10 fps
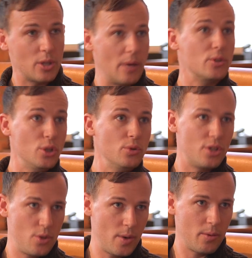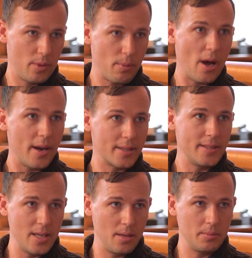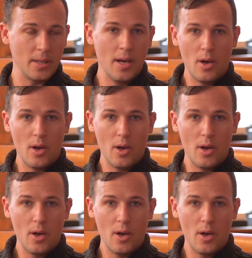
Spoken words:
I was used to doing with product teams,